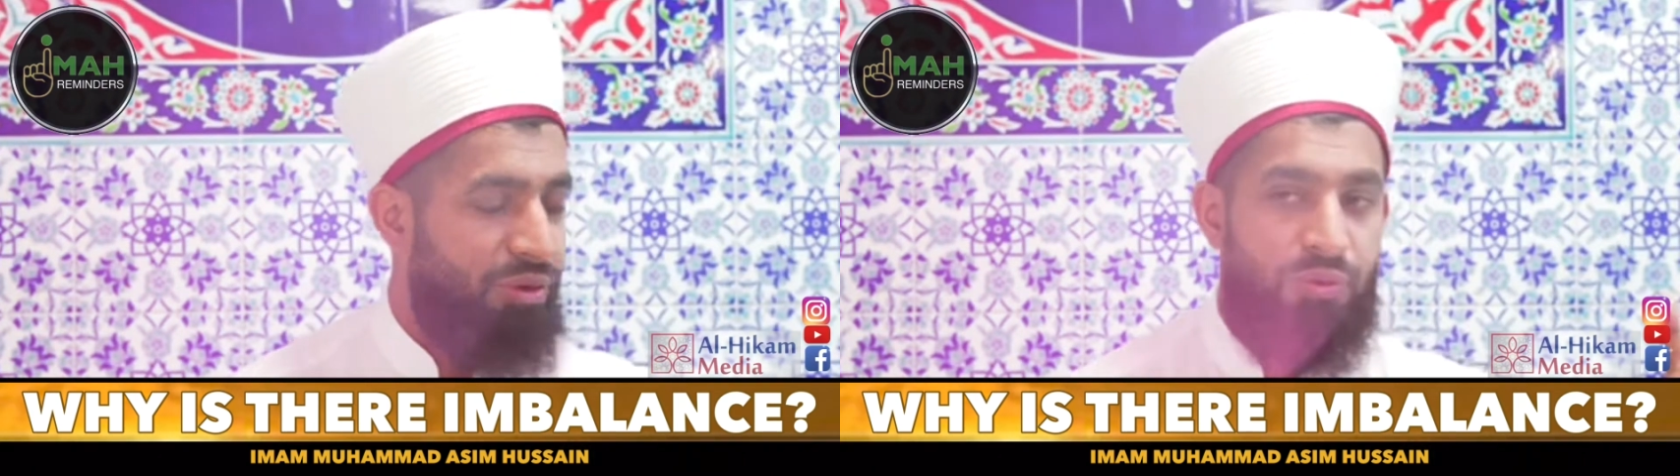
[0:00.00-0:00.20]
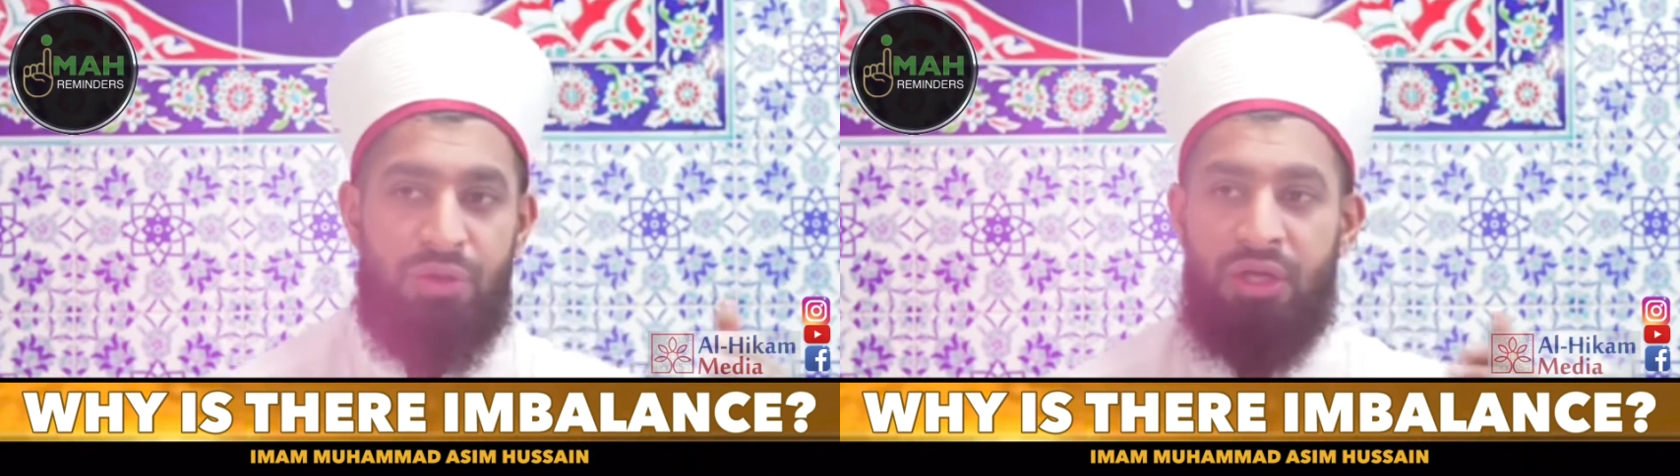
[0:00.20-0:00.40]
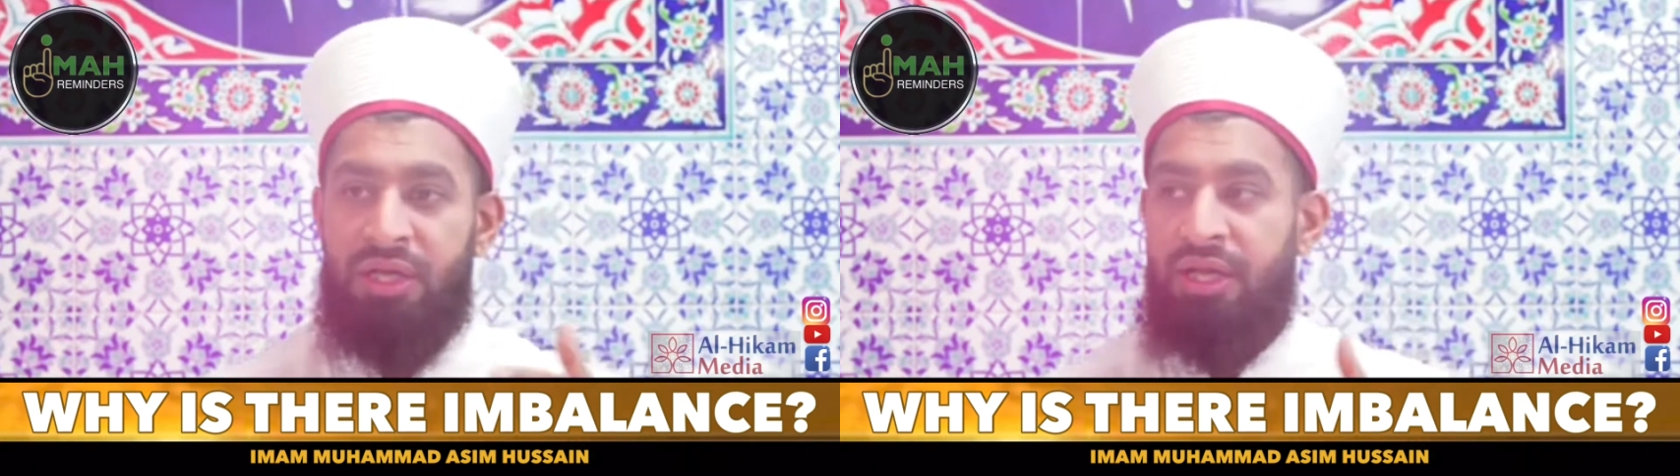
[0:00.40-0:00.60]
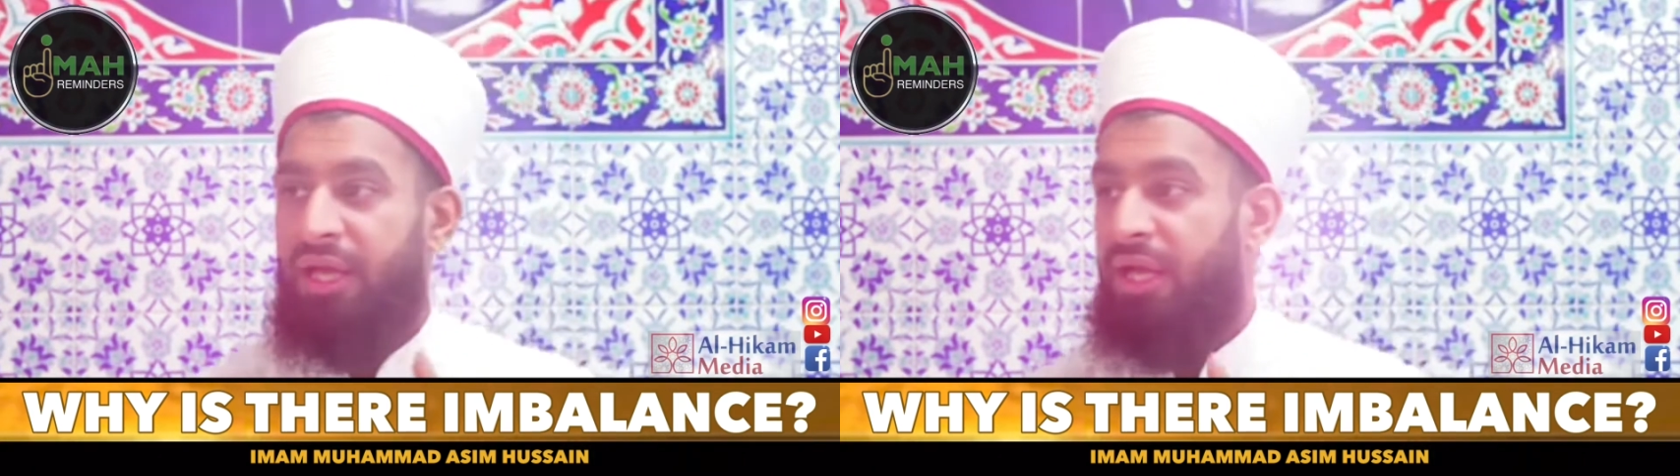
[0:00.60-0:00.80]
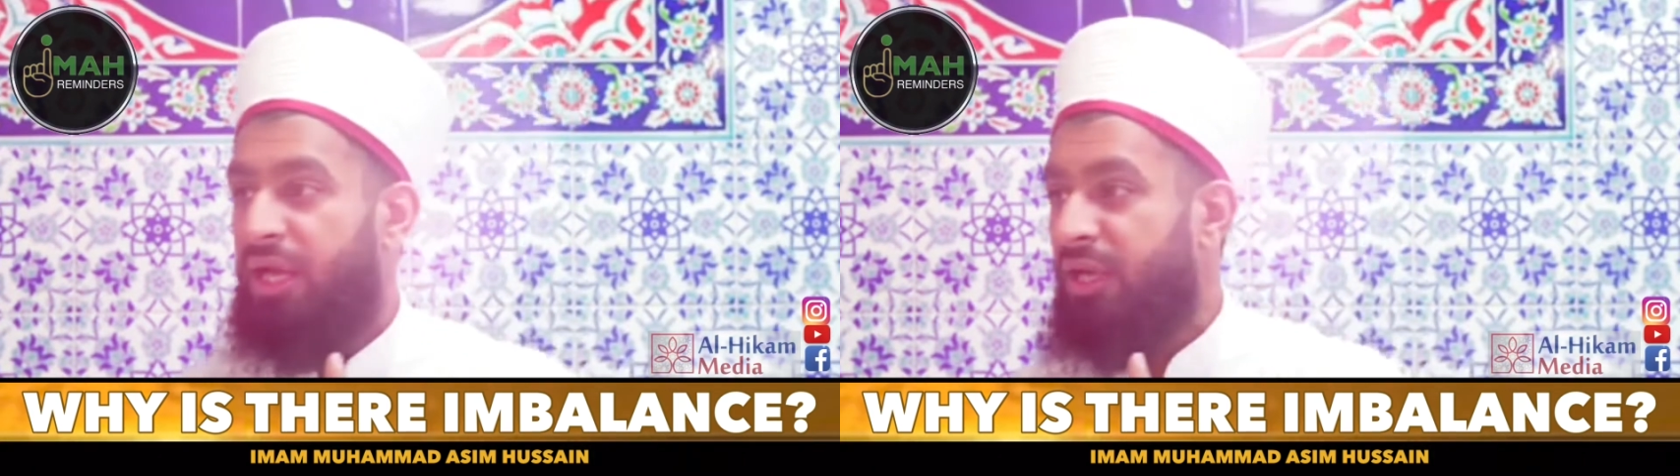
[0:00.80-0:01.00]

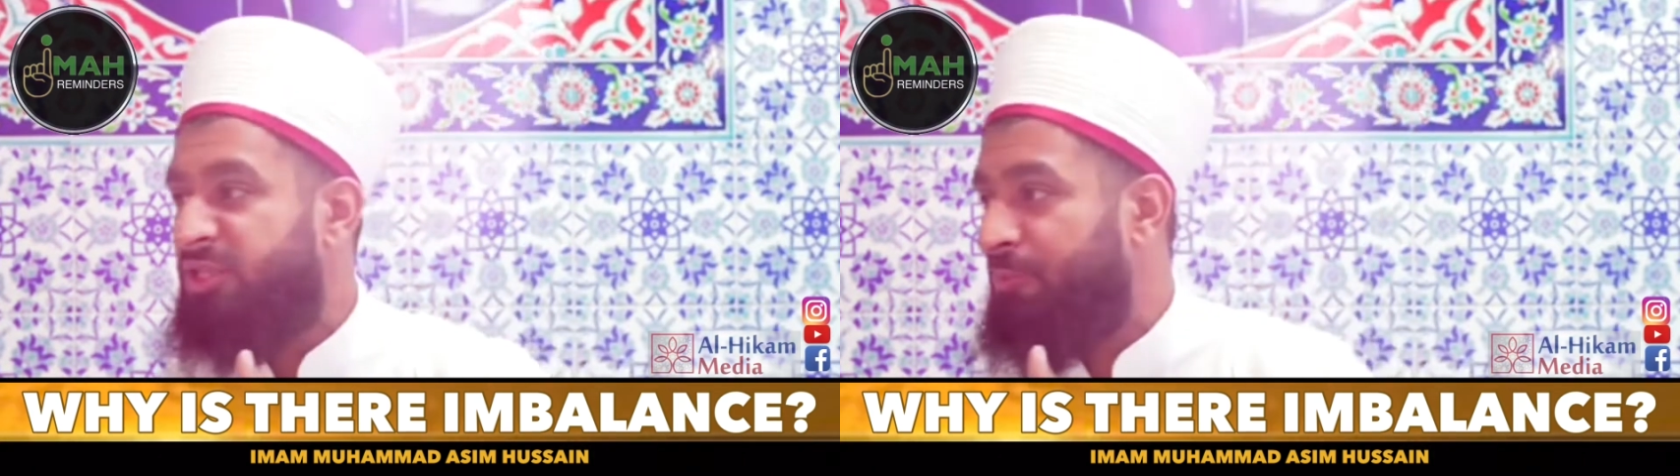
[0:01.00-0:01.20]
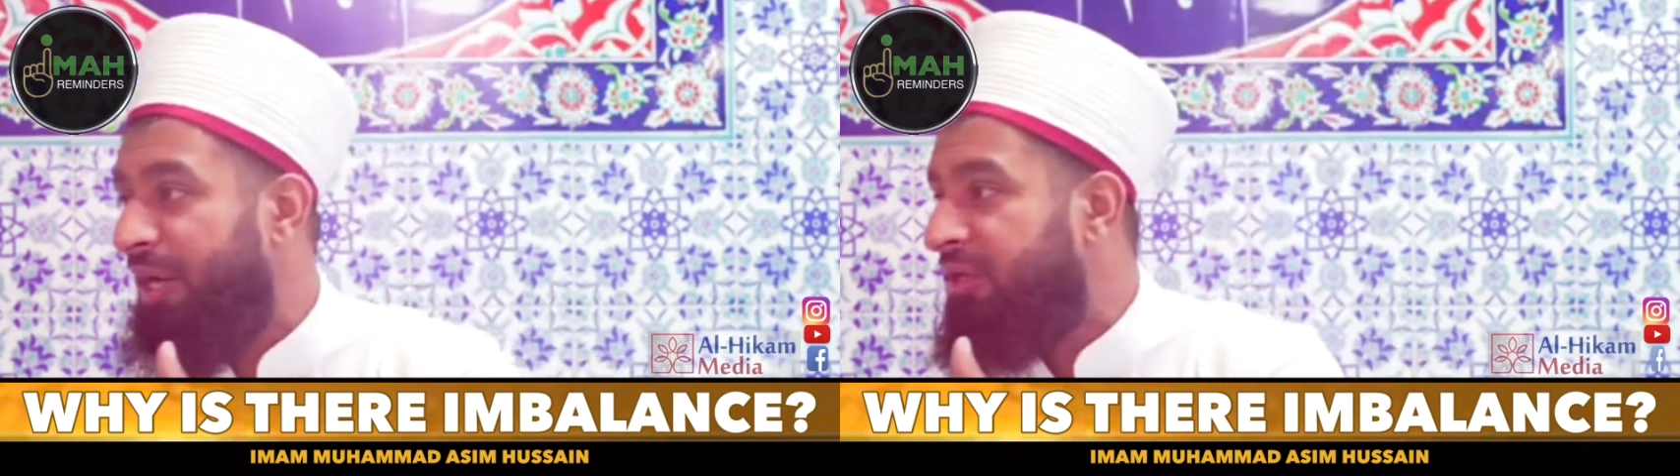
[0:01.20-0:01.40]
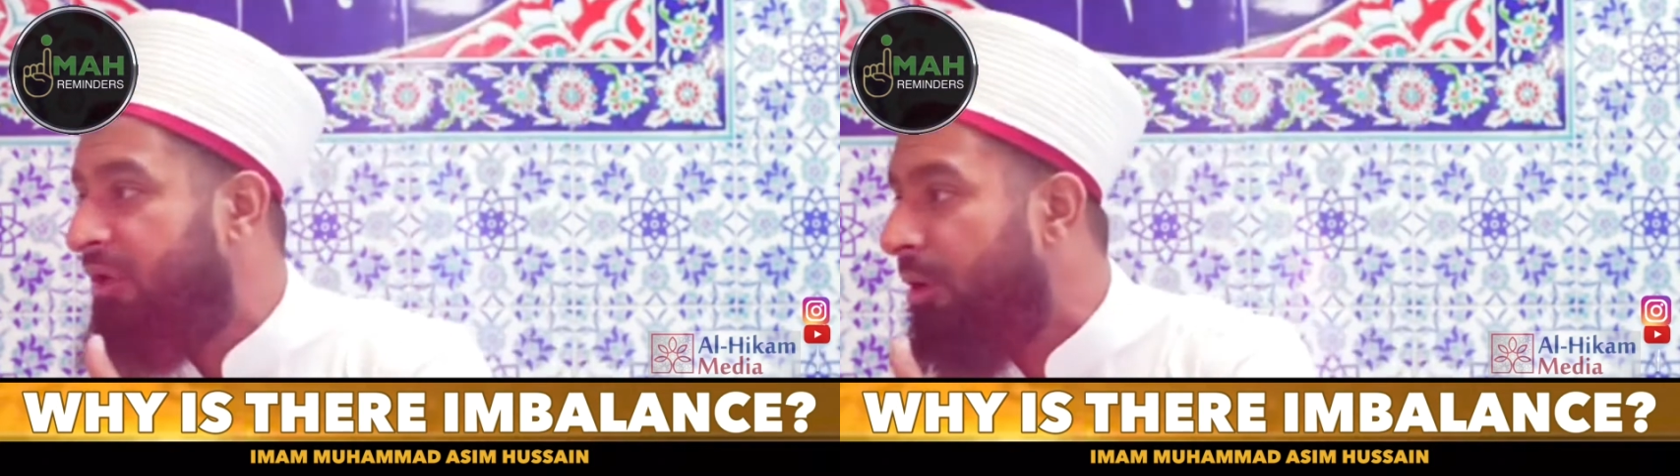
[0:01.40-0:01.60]
Don't spread